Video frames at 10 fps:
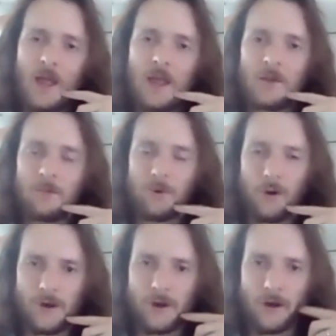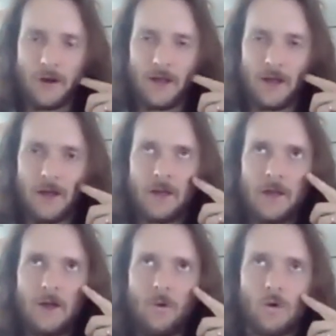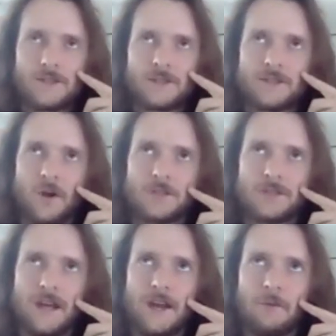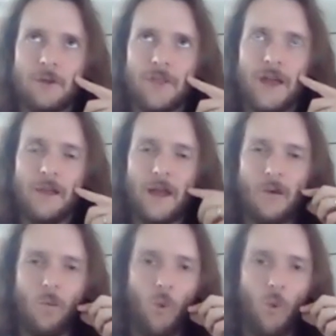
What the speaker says: in proteinuria was associated with a like